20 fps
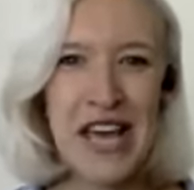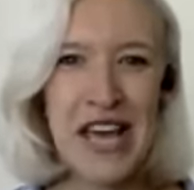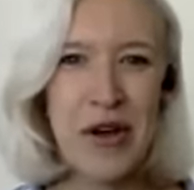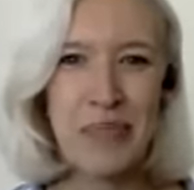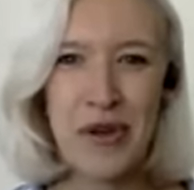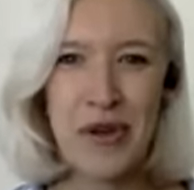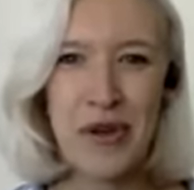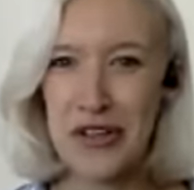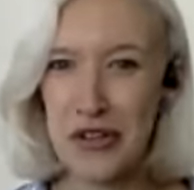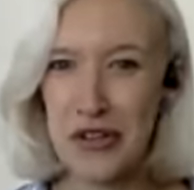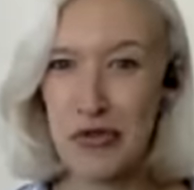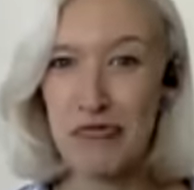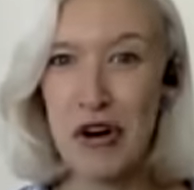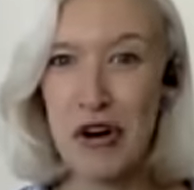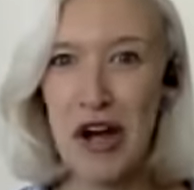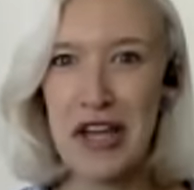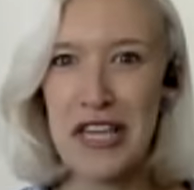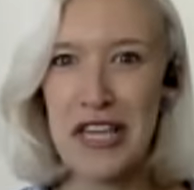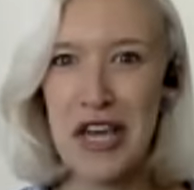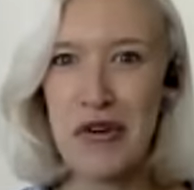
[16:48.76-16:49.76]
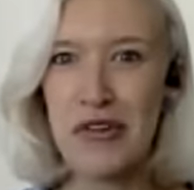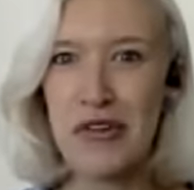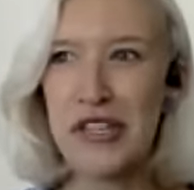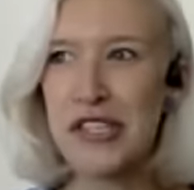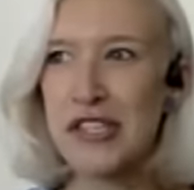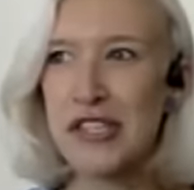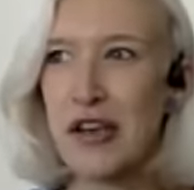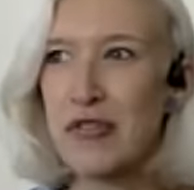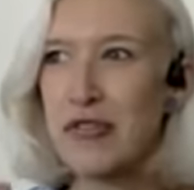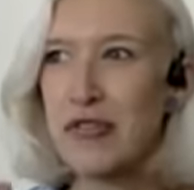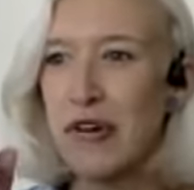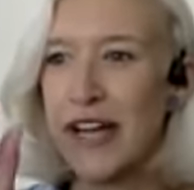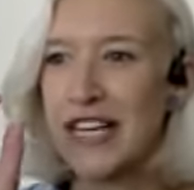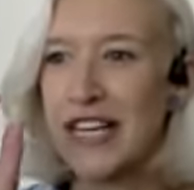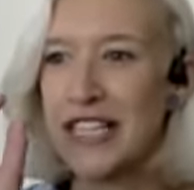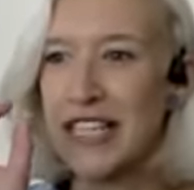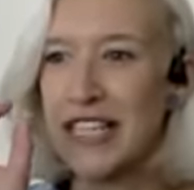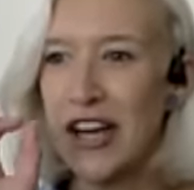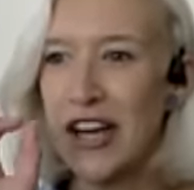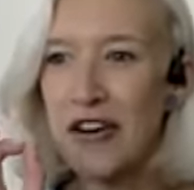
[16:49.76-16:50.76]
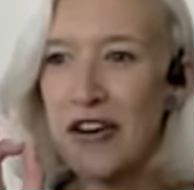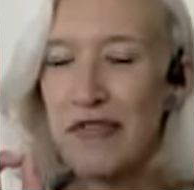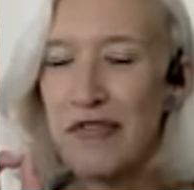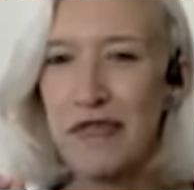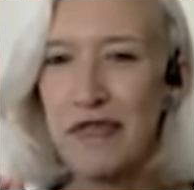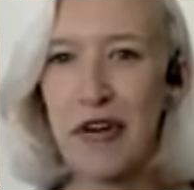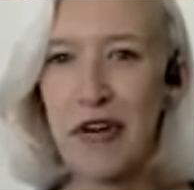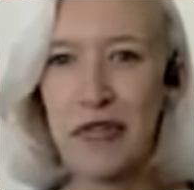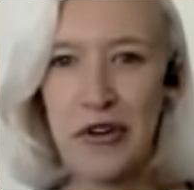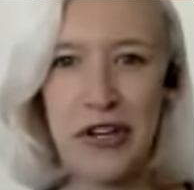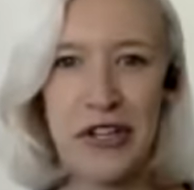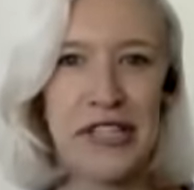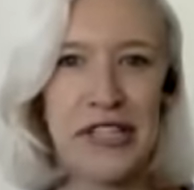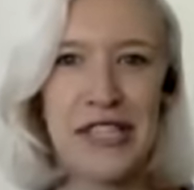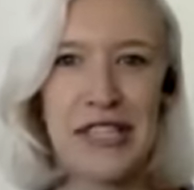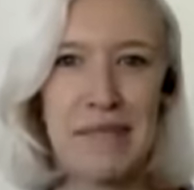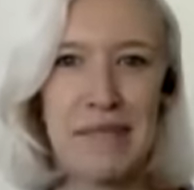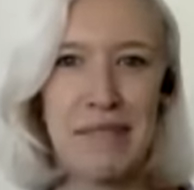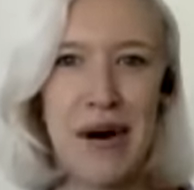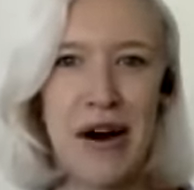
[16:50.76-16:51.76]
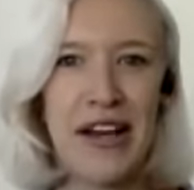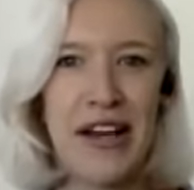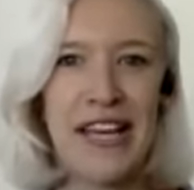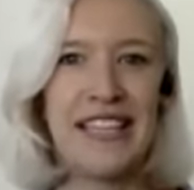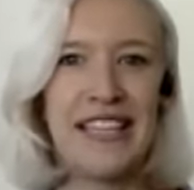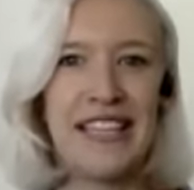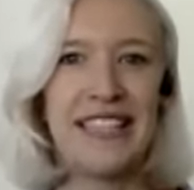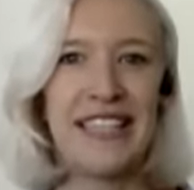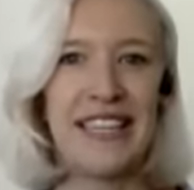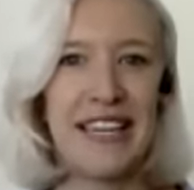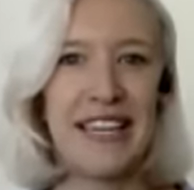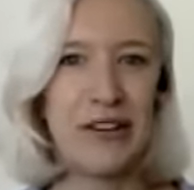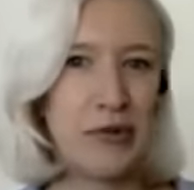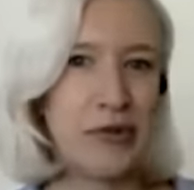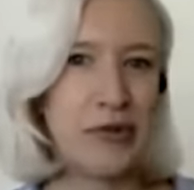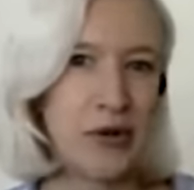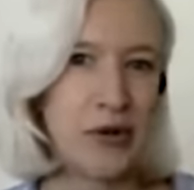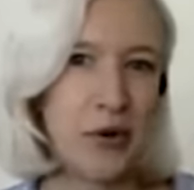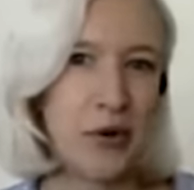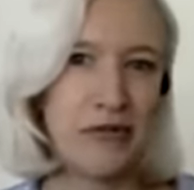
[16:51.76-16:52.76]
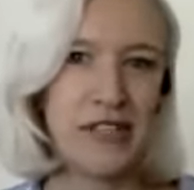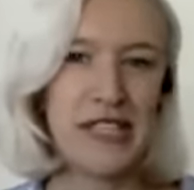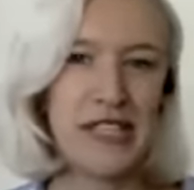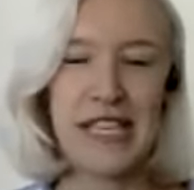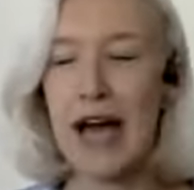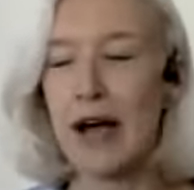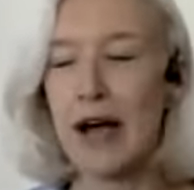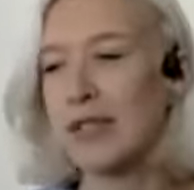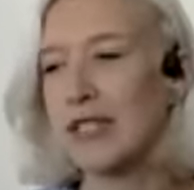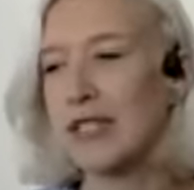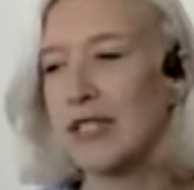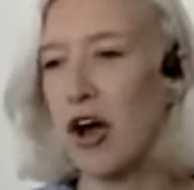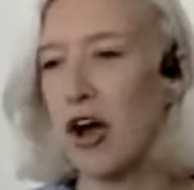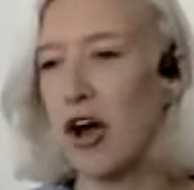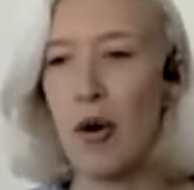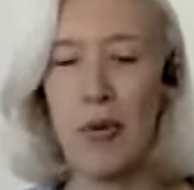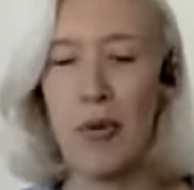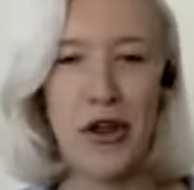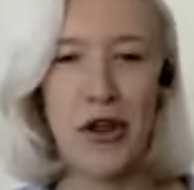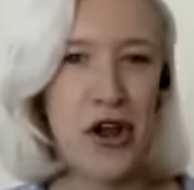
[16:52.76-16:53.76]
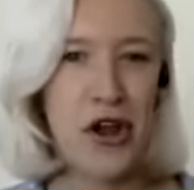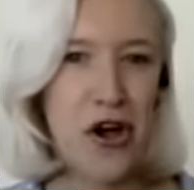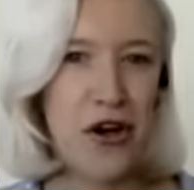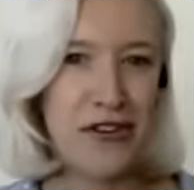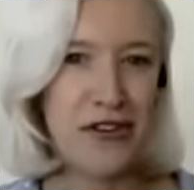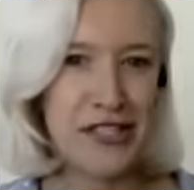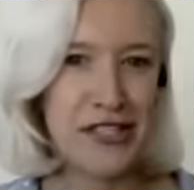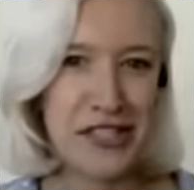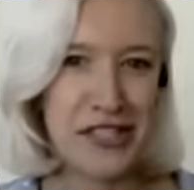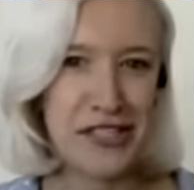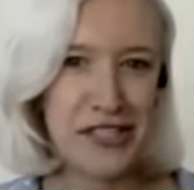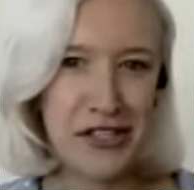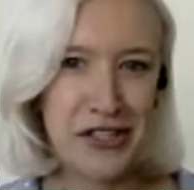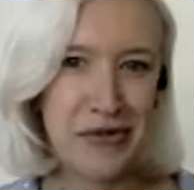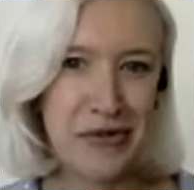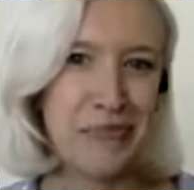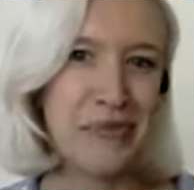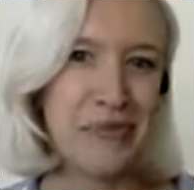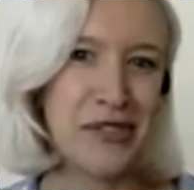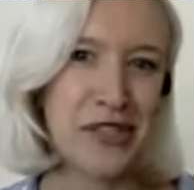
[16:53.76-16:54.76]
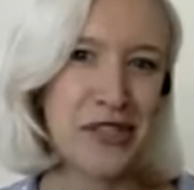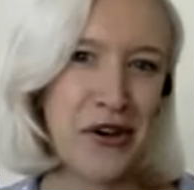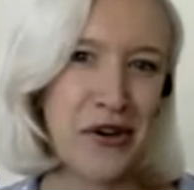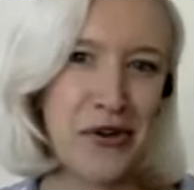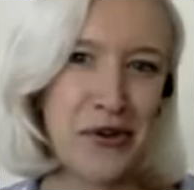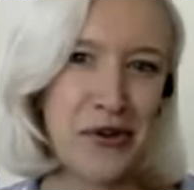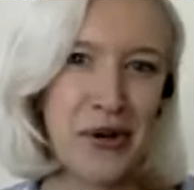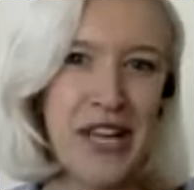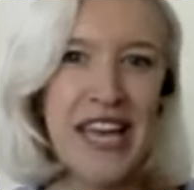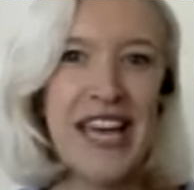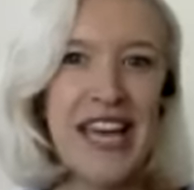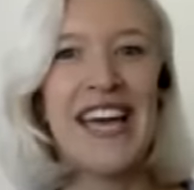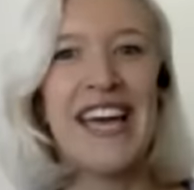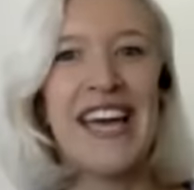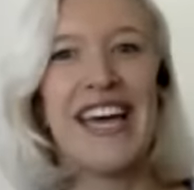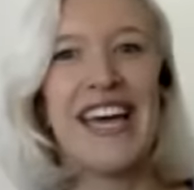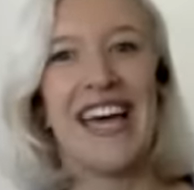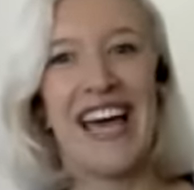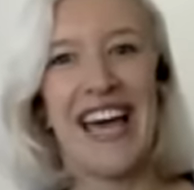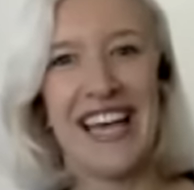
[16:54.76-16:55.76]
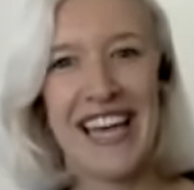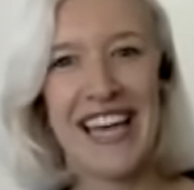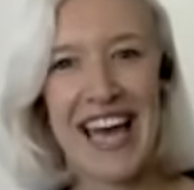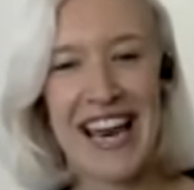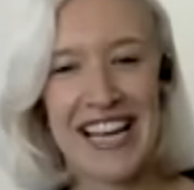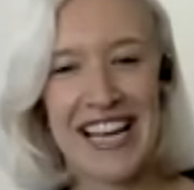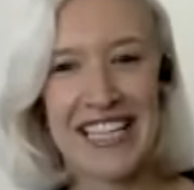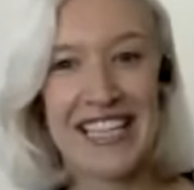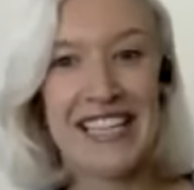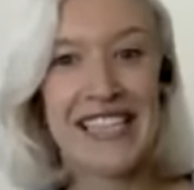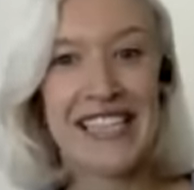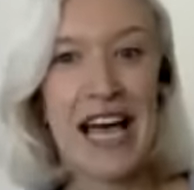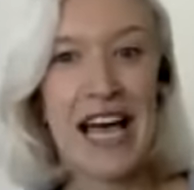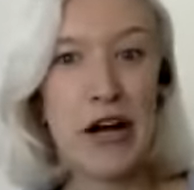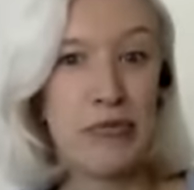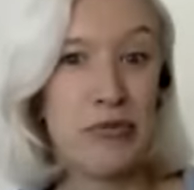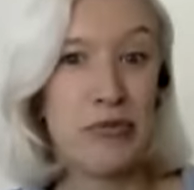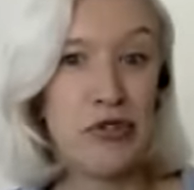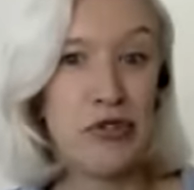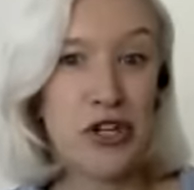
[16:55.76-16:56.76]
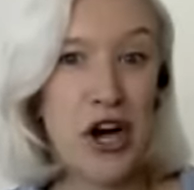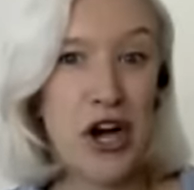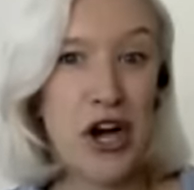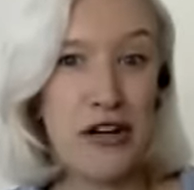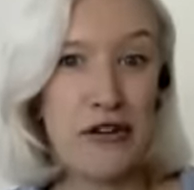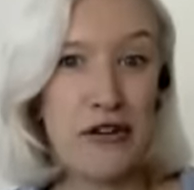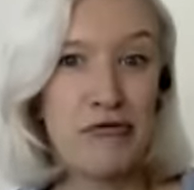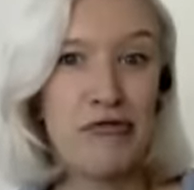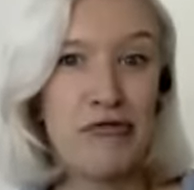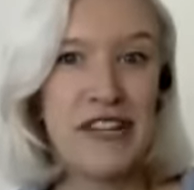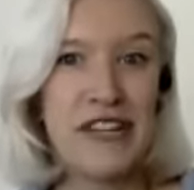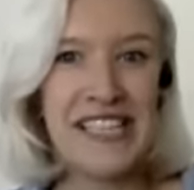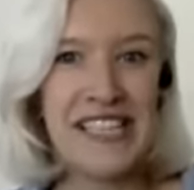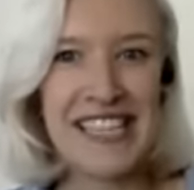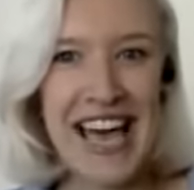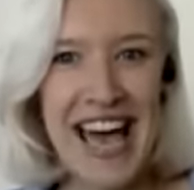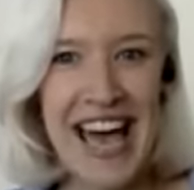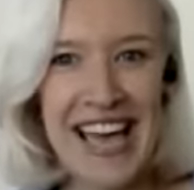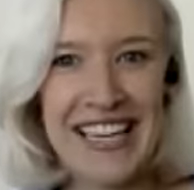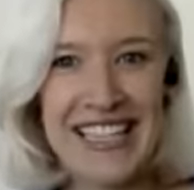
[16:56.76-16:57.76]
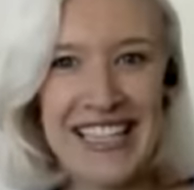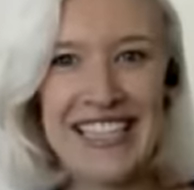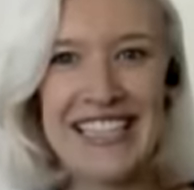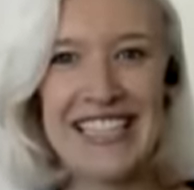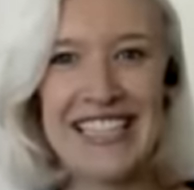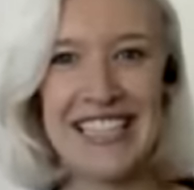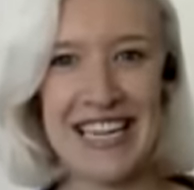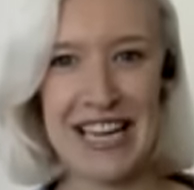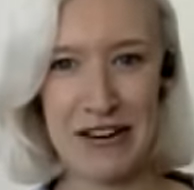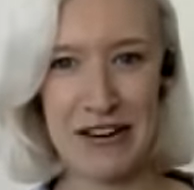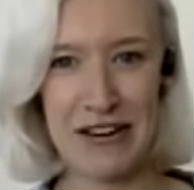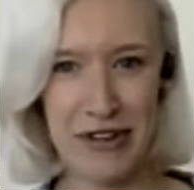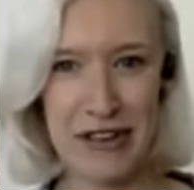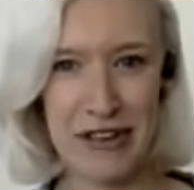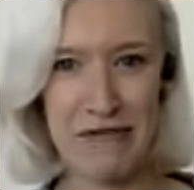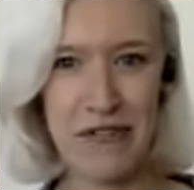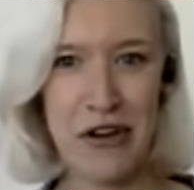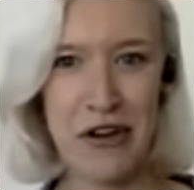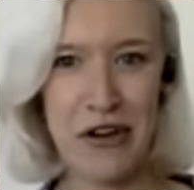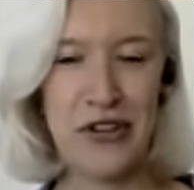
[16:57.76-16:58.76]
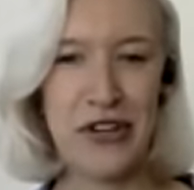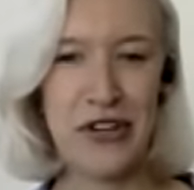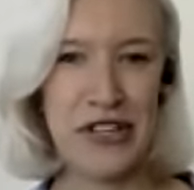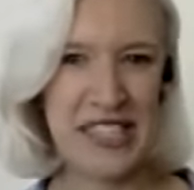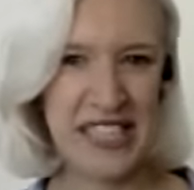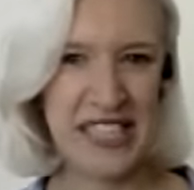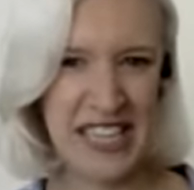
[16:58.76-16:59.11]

But you're right, yoga's so great to kind of focus the mind. And it also obviously helps to calm our nervous system. So again, it does help you to kind of reset and refocus.